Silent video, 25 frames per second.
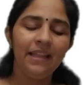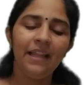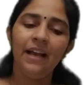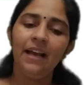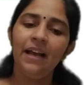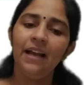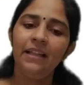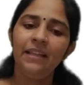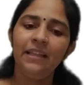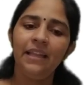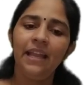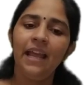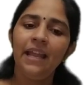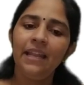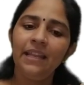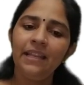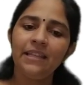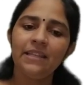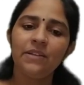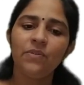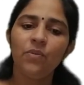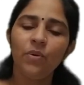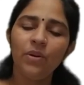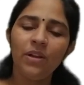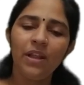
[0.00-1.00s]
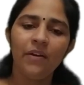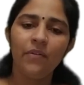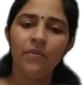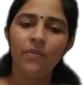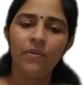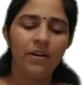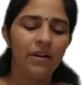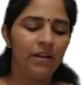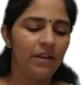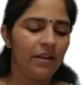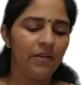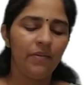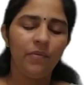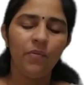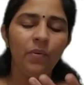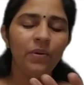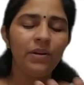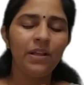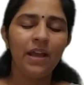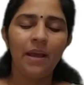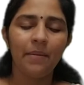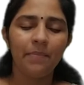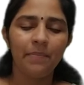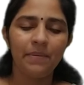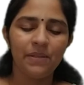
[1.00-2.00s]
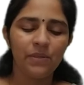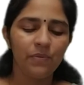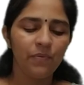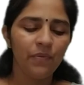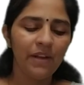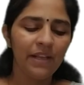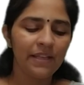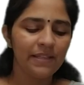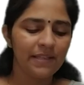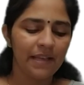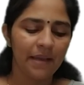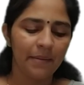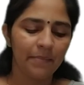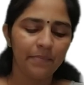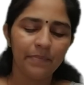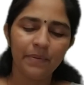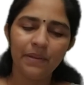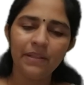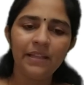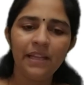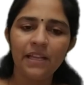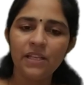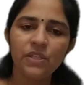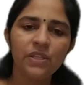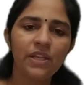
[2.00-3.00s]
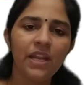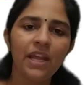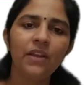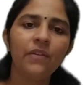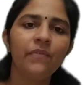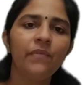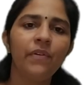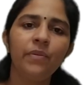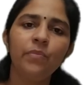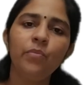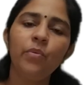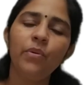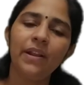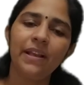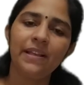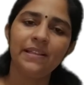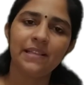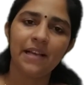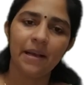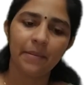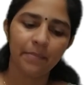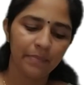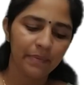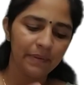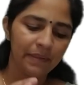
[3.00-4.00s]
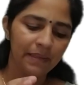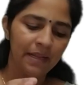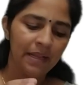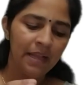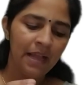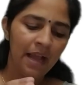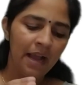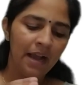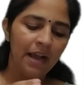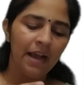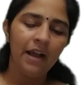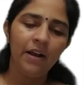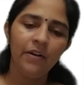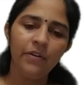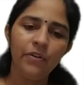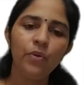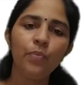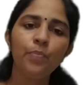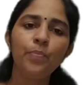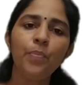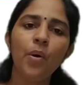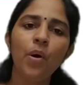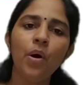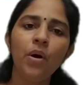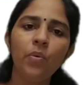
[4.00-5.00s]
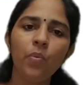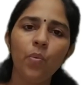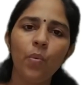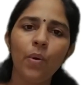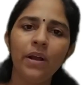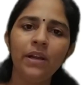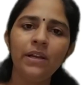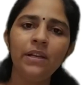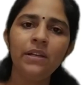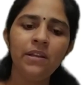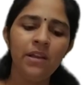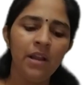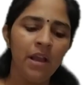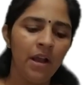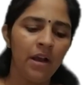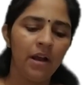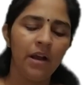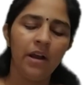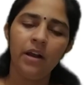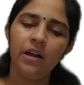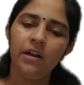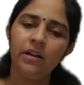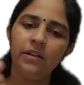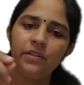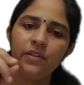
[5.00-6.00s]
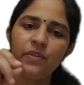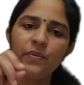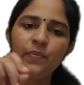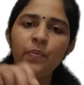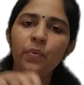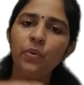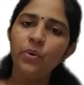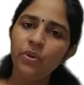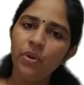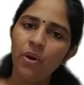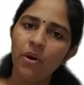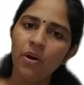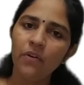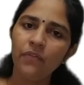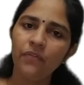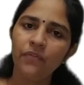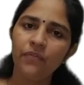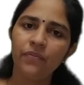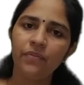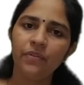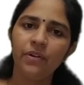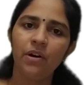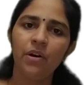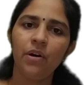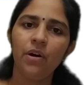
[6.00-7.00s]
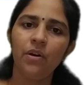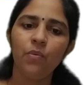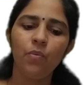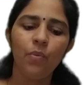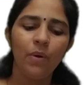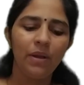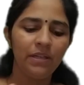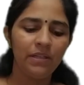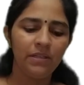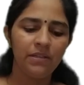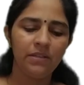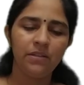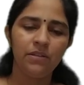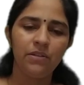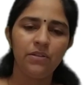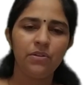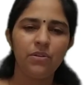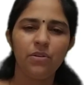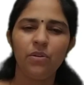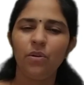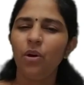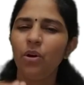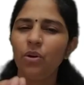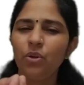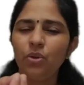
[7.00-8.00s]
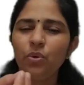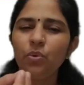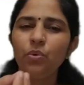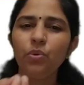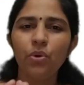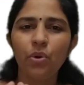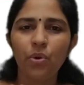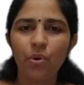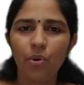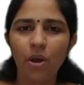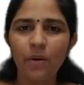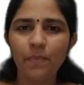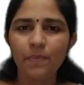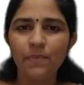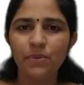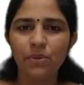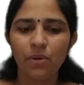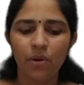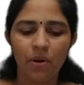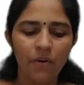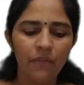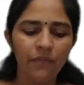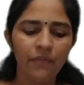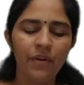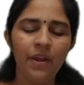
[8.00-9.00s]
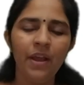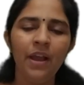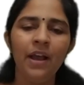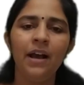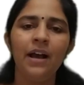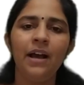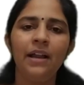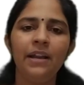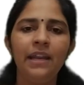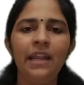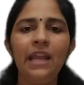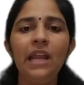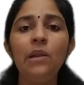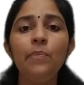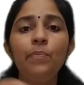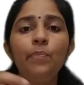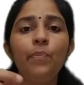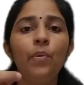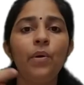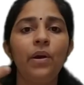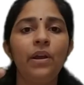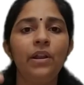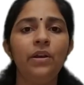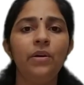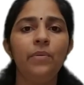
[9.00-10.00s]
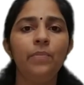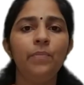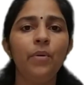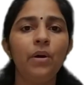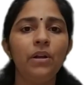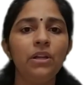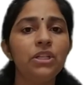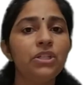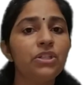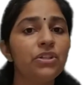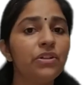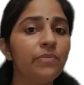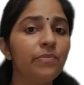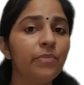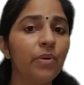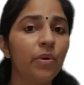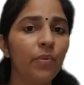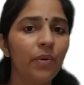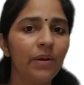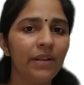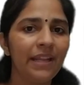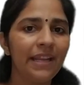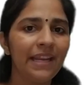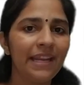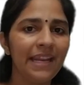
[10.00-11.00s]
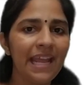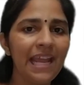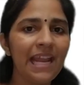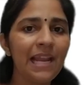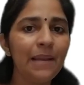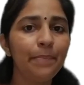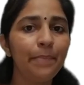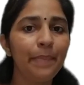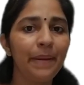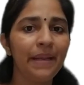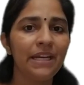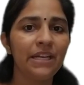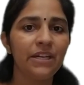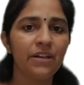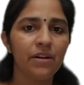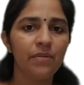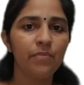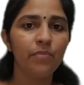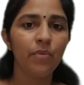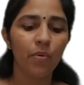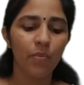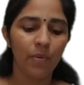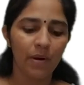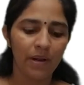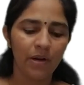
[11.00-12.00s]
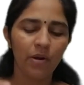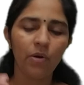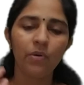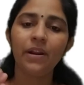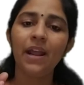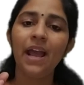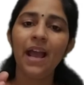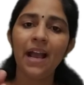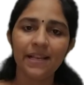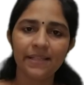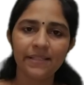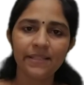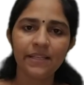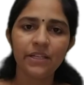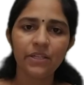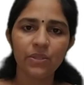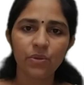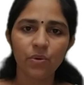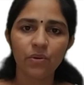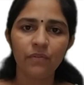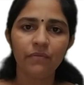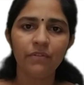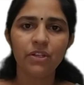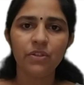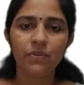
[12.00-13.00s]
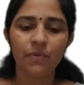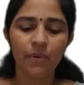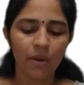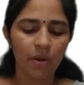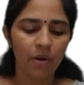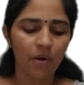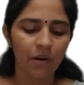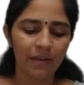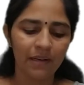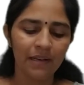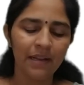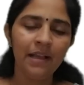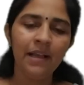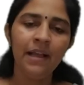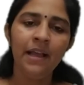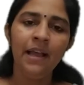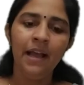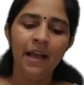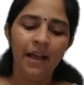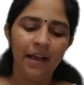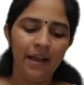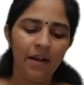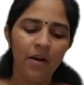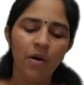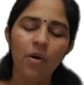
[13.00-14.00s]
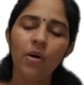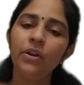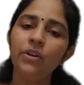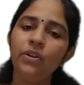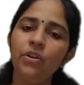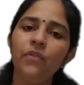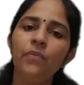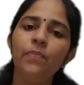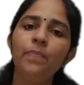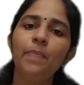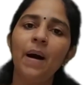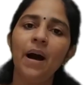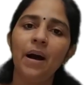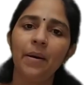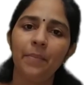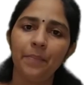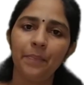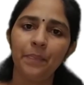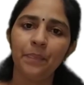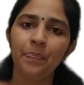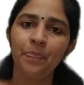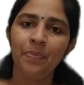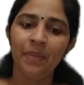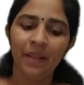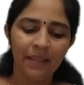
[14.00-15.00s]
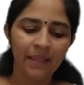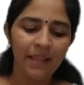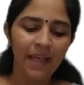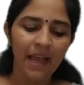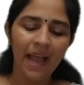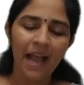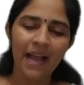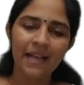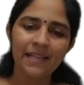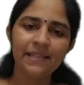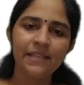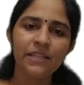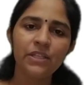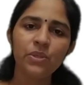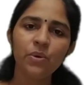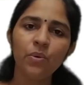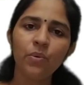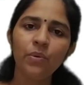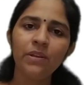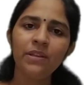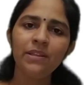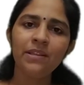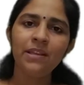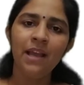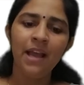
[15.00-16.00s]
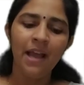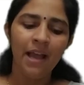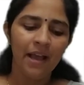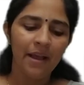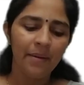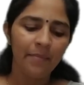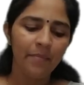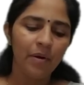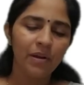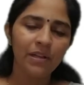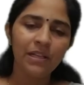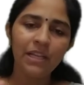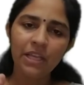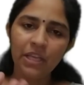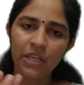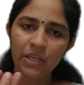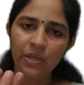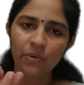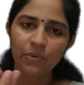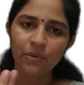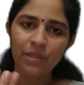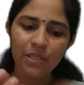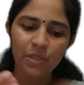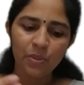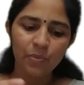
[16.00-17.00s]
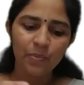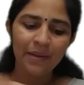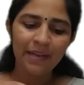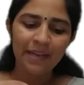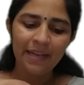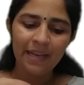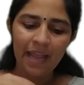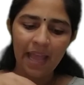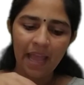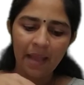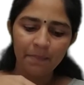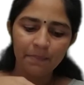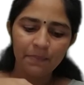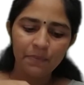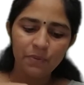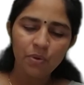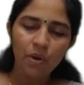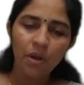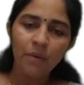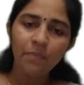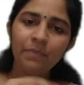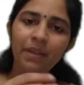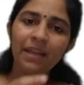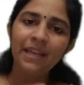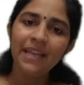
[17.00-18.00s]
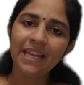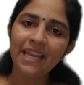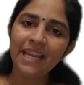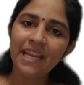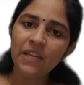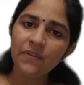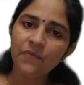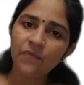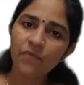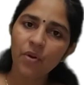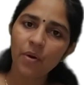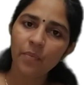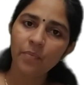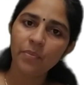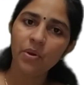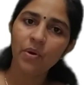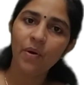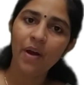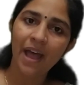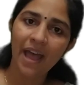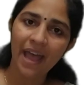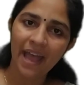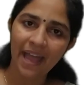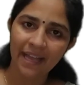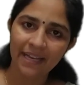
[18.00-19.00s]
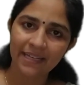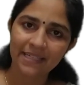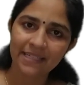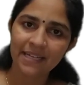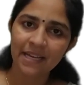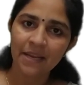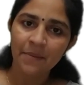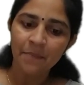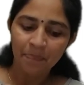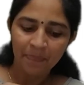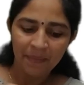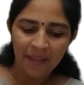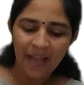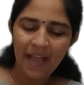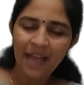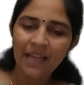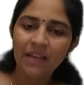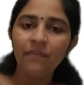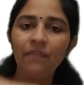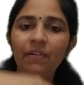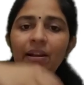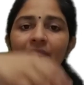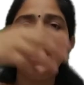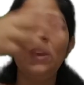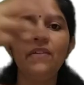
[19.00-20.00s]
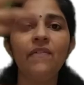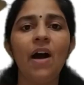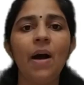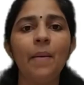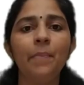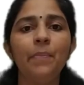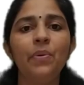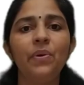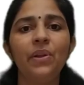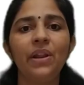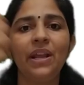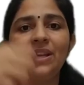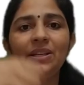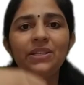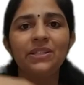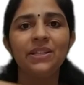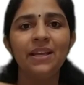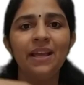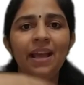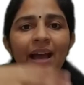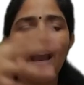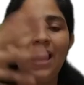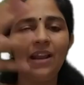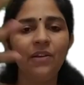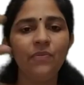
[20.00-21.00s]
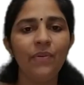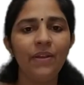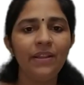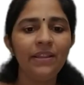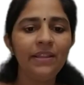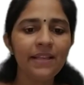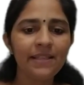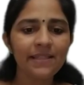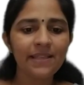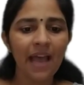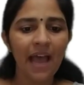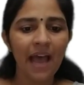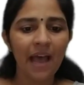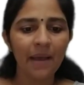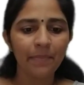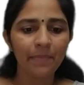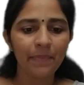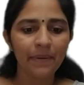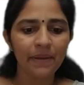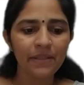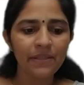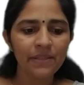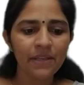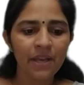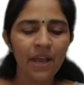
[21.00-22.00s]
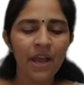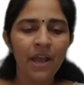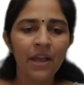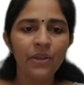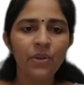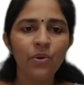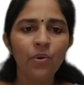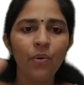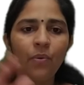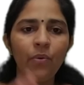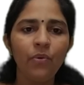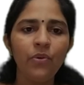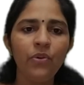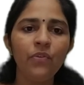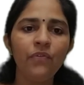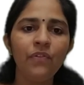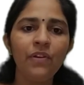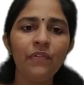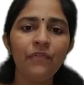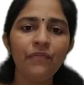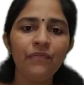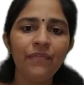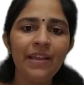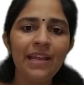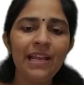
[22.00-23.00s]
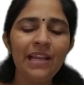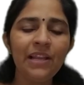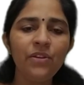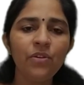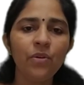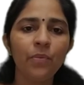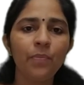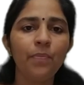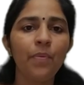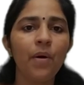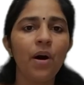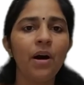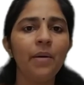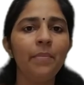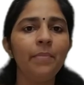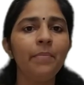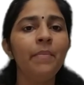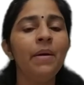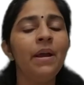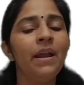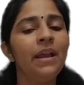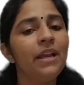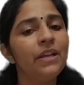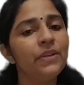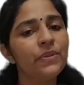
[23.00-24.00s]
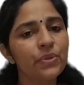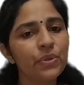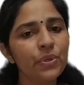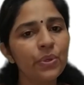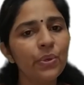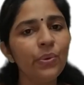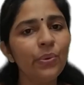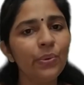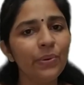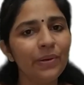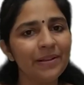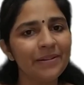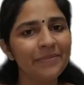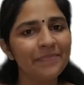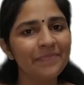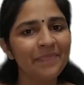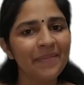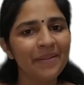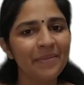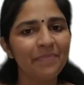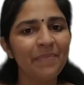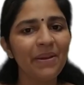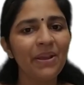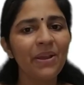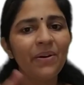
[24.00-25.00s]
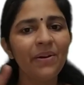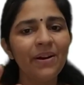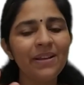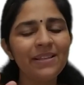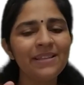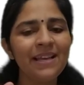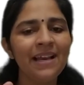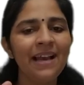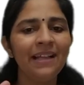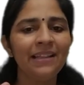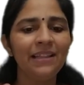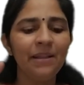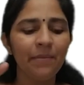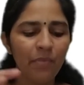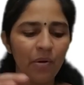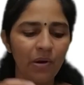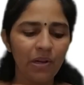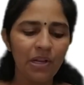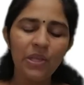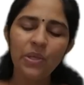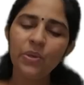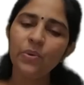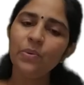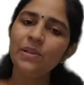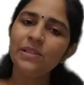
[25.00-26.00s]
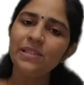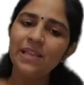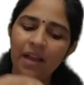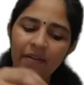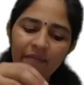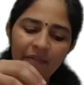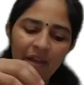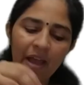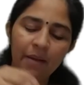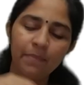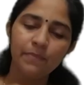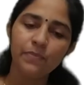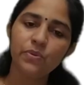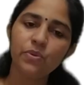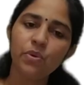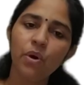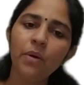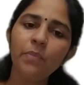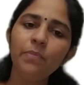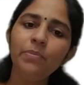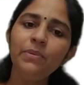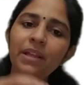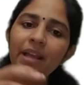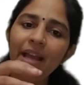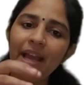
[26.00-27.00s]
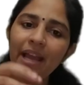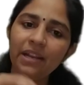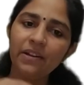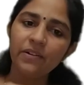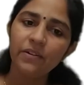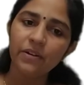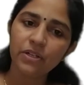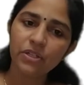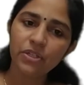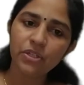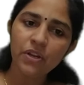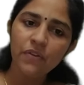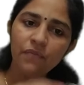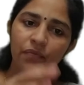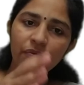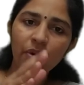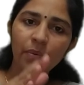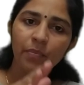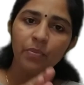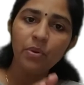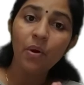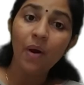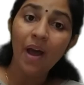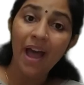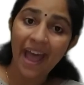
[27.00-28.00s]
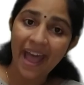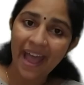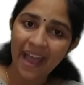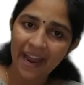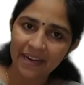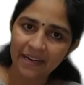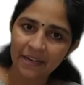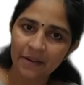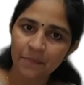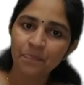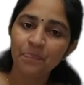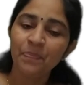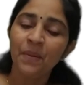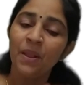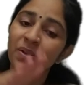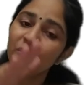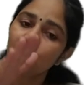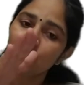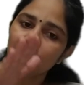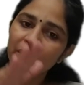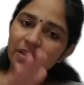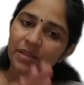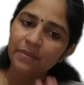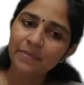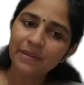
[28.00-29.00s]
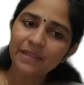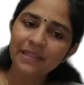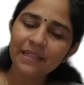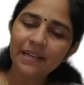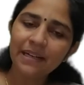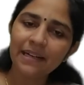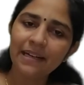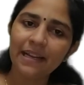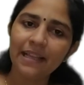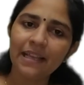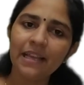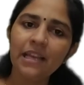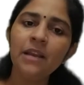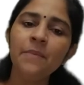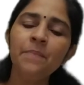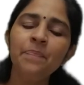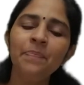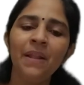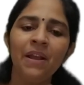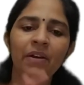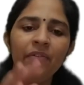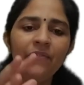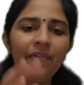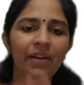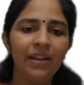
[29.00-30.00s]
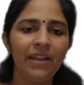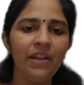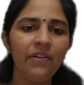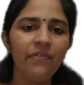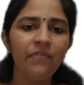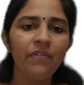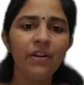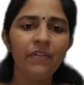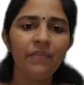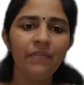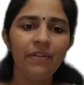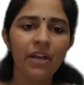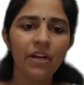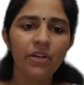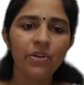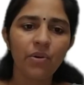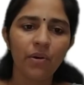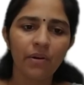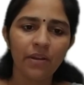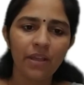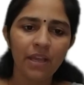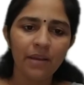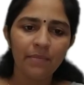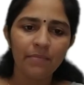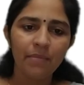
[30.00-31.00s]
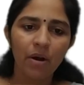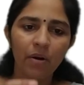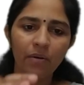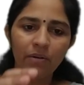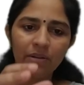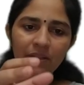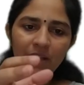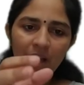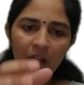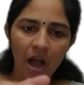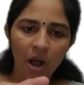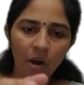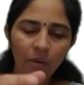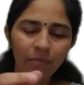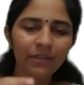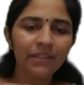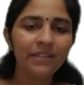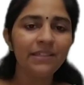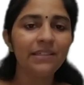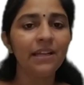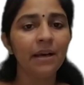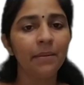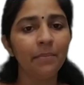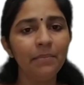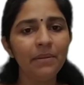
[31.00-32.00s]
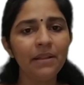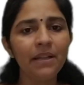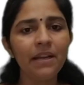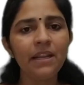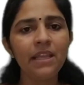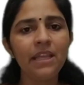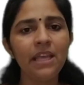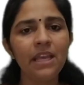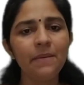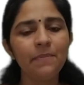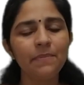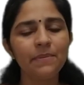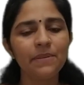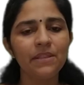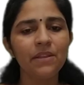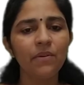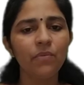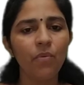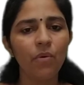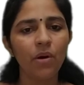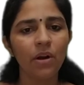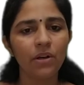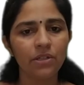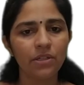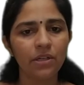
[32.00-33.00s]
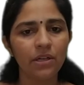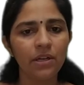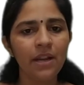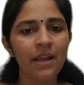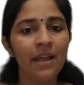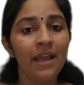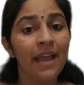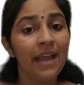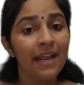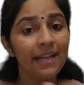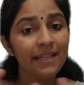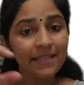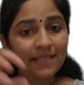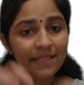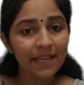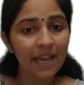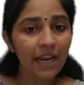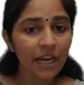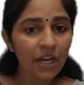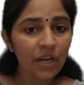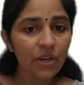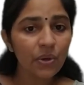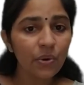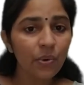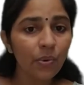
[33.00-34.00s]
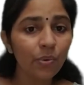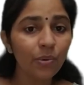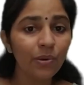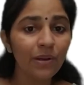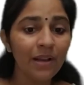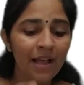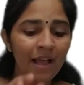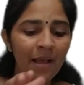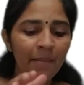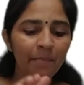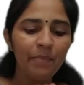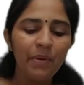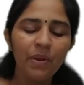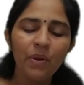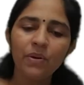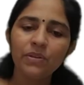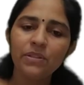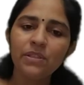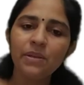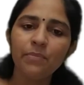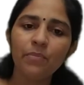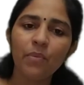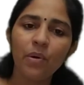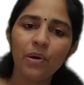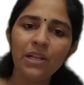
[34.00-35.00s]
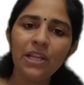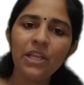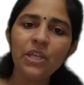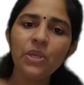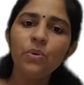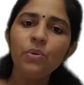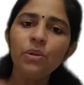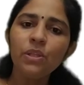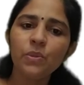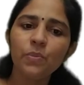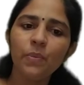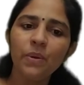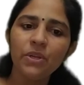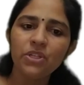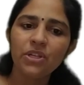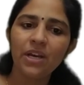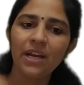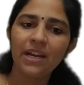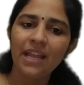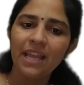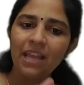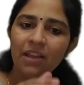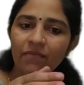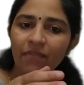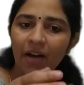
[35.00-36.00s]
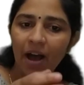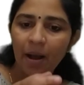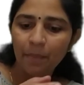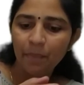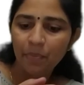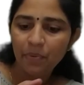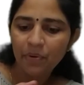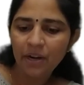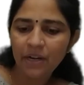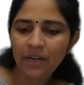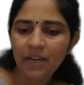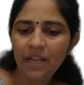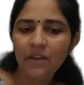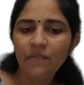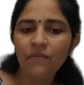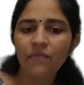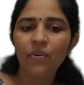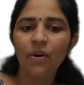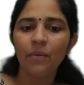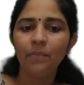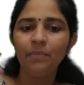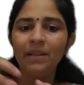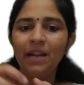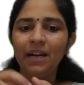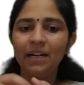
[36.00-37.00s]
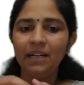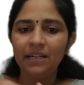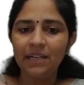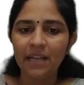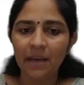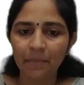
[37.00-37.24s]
and what happens? For example, let's take one more example. You pour one spoon of, or 1 or 2 drops of a nail polish remover, the nail paint remover, or acetone, which we call, on your palm. The acetone molecules will absorb the heat from your hand and will evaporate. And when this happens, you will feel your palm is cool because the molecules have absorbed the energy from your hand. So similarly, whenever we are talking about how the tumbler keeps the water inside cool, because the molecules which are evaporating from that